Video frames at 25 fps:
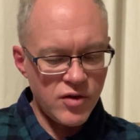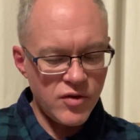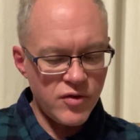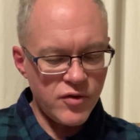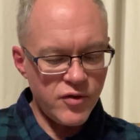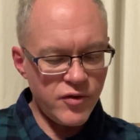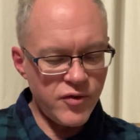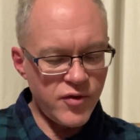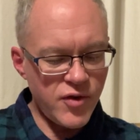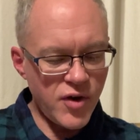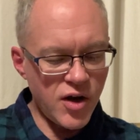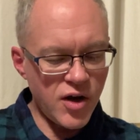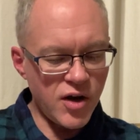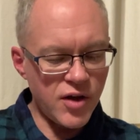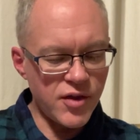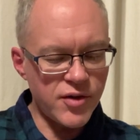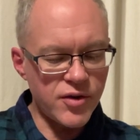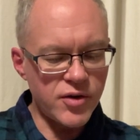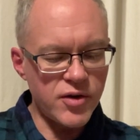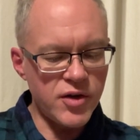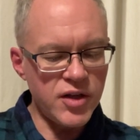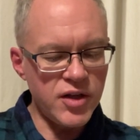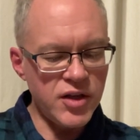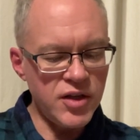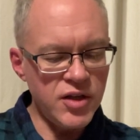
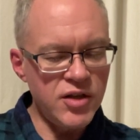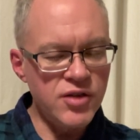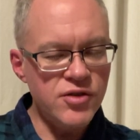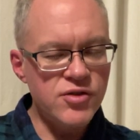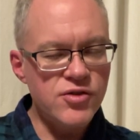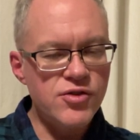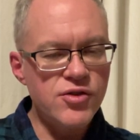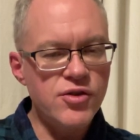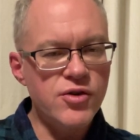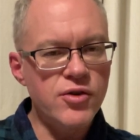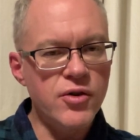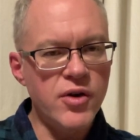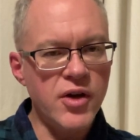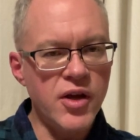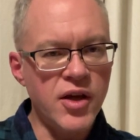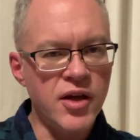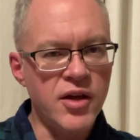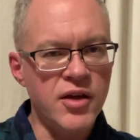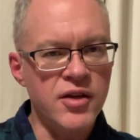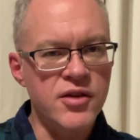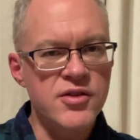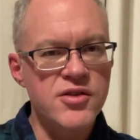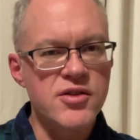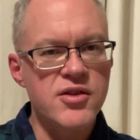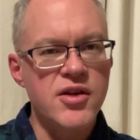Father, into your
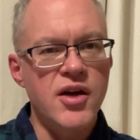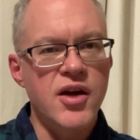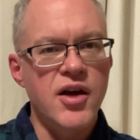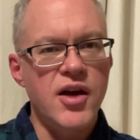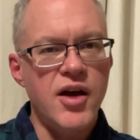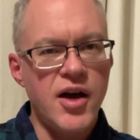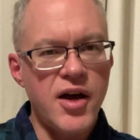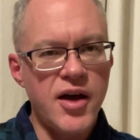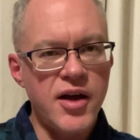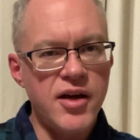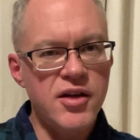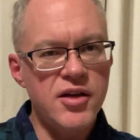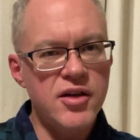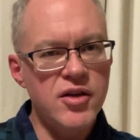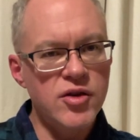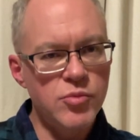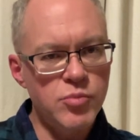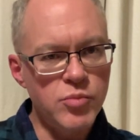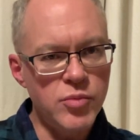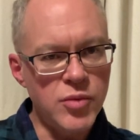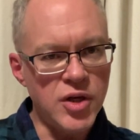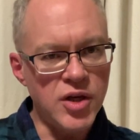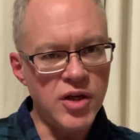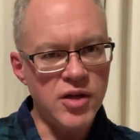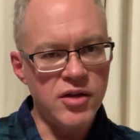hands I
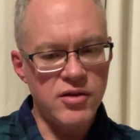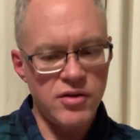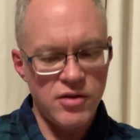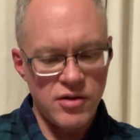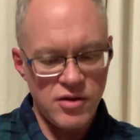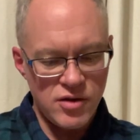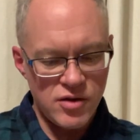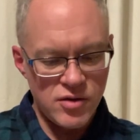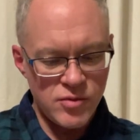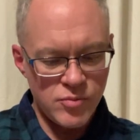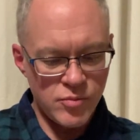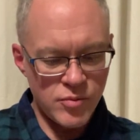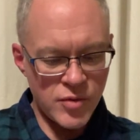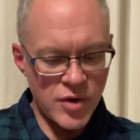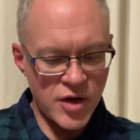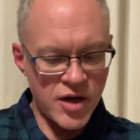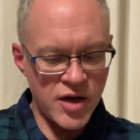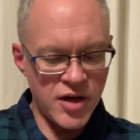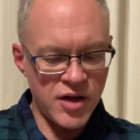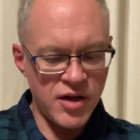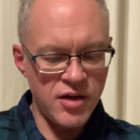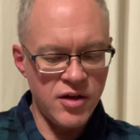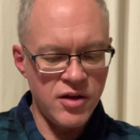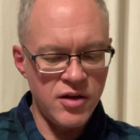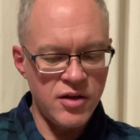commit
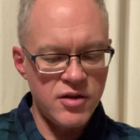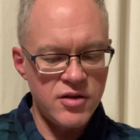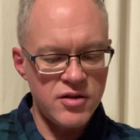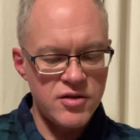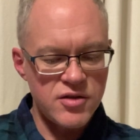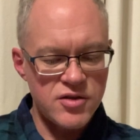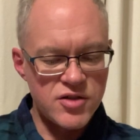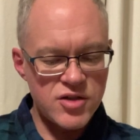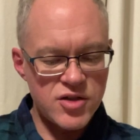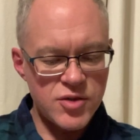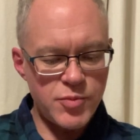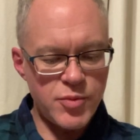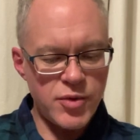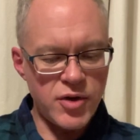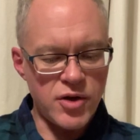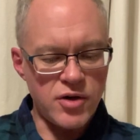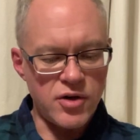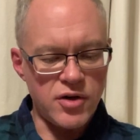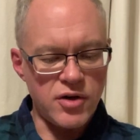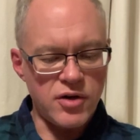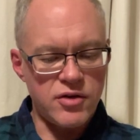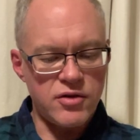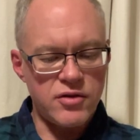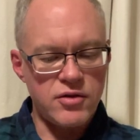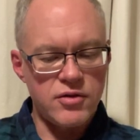my
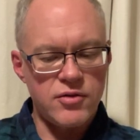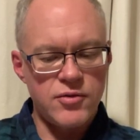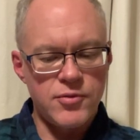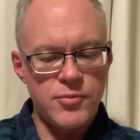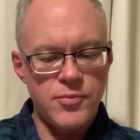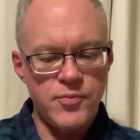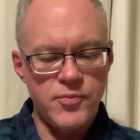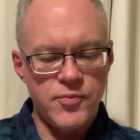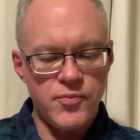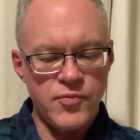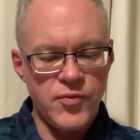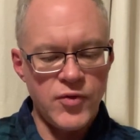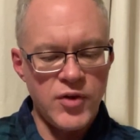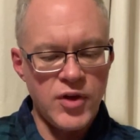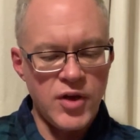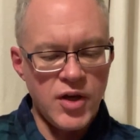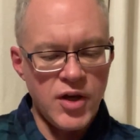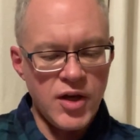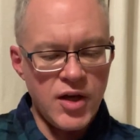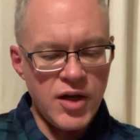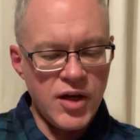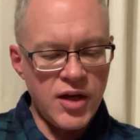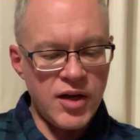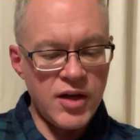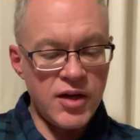spirit.
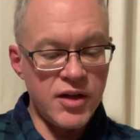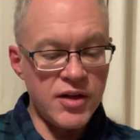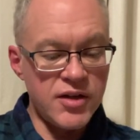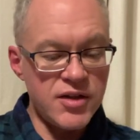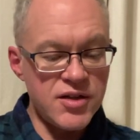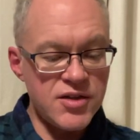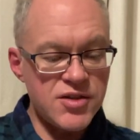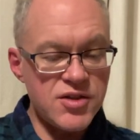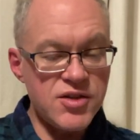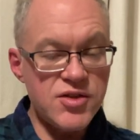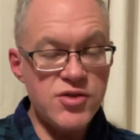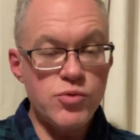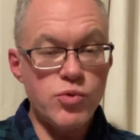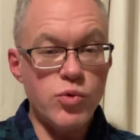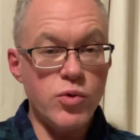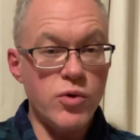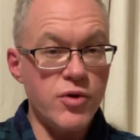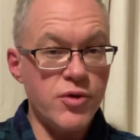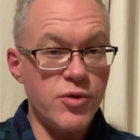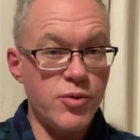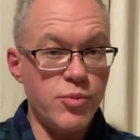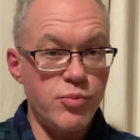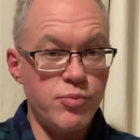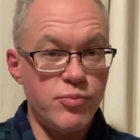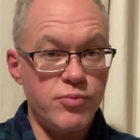And now this is
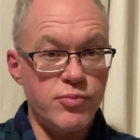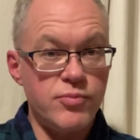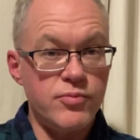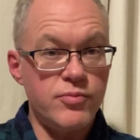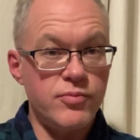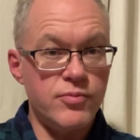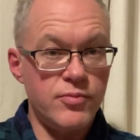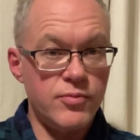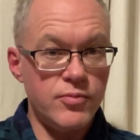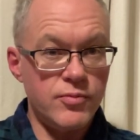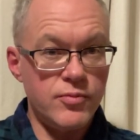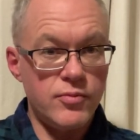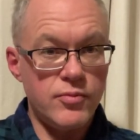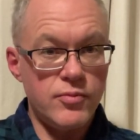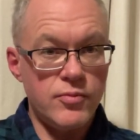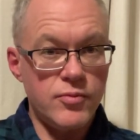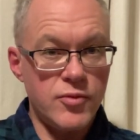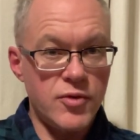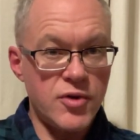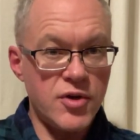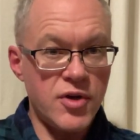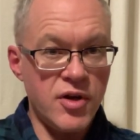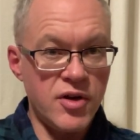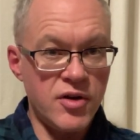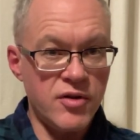worth
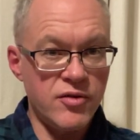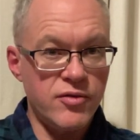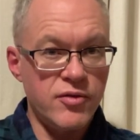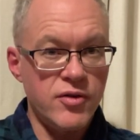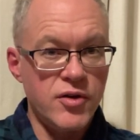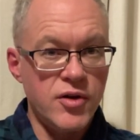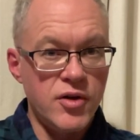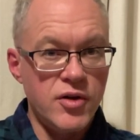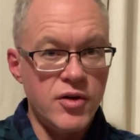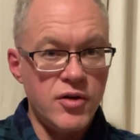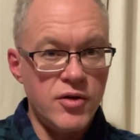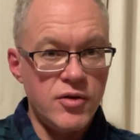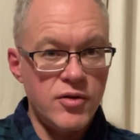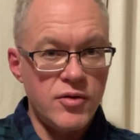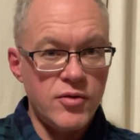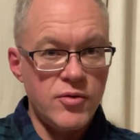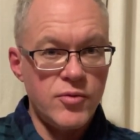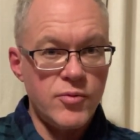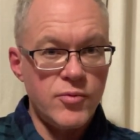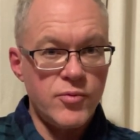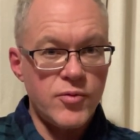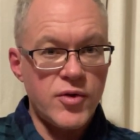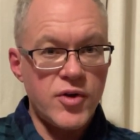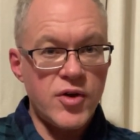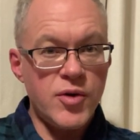kind of
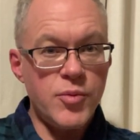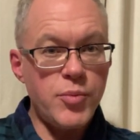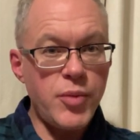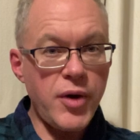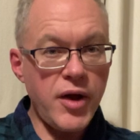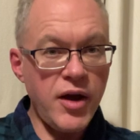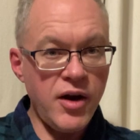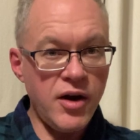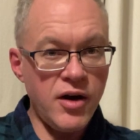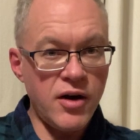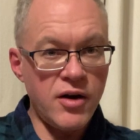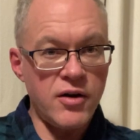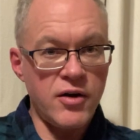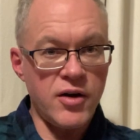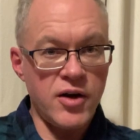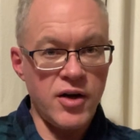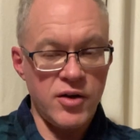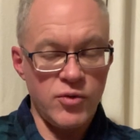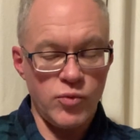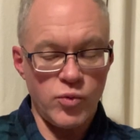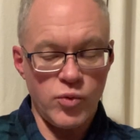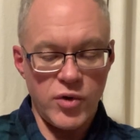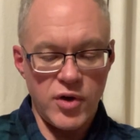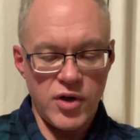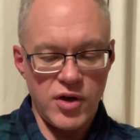
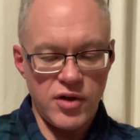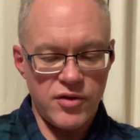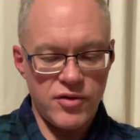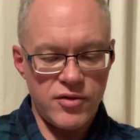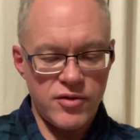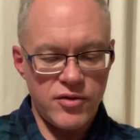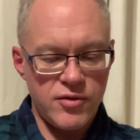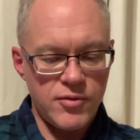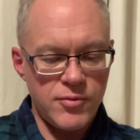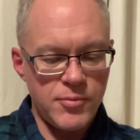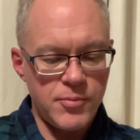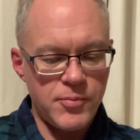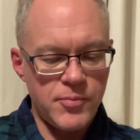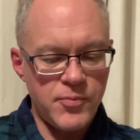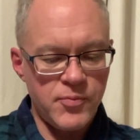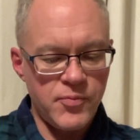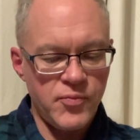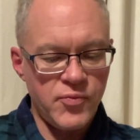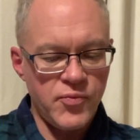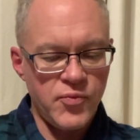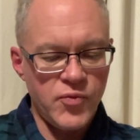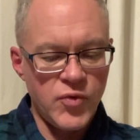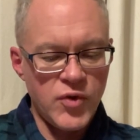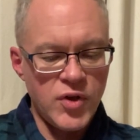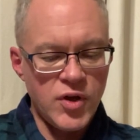comparing with.
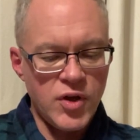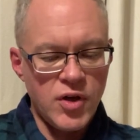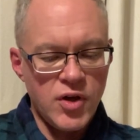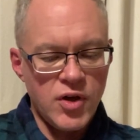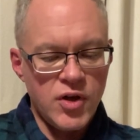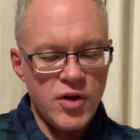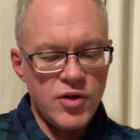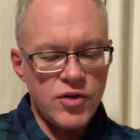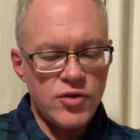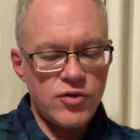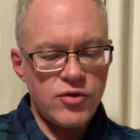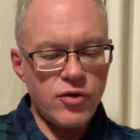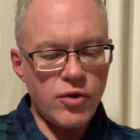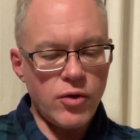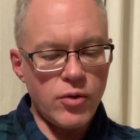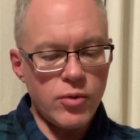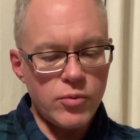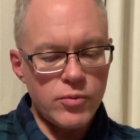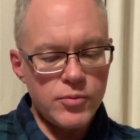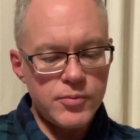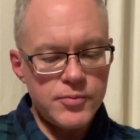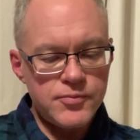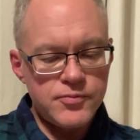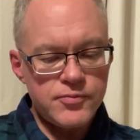So